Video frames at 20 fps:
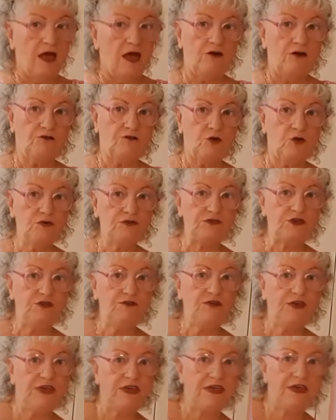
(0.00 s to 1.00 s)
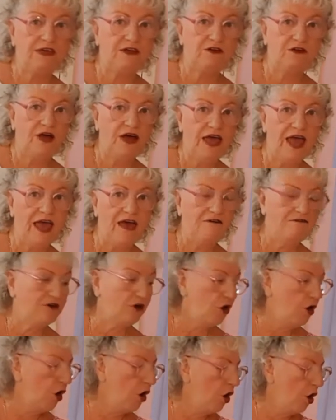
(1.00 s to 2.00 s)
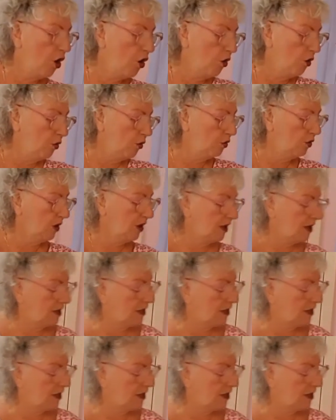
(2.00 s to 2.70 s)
Of course, over here I have a whole